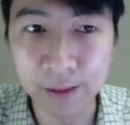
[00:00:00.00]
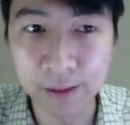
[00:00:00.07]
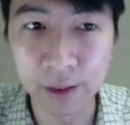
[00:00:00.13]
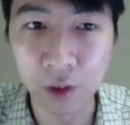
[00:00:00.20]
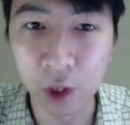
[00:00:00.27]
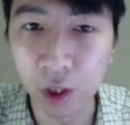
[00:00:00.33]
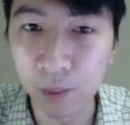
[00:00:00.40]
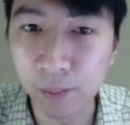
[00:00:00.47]
the
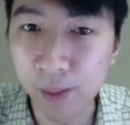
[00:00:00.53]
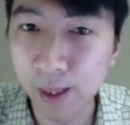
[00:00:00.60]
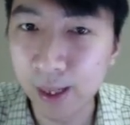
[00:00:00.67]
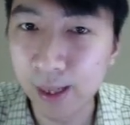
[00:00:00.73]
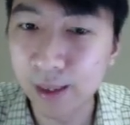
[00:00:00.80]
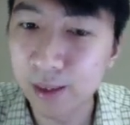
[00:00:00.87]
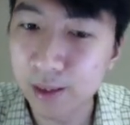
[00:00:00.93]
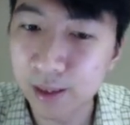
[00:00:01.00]
Ptolemaic
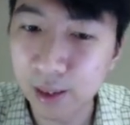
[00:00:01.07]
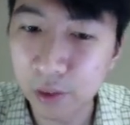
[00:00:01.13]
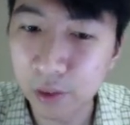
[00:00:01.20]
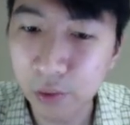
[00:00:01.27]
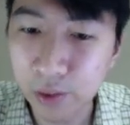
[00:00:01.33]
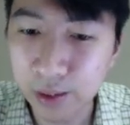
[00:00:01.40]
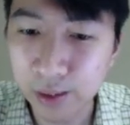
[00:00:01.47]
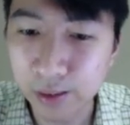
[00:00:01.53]
and the
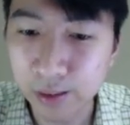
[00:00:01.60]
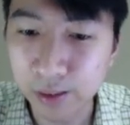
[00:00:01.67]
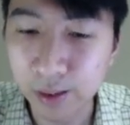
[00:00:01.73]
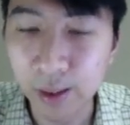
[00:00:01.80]
Seleucid.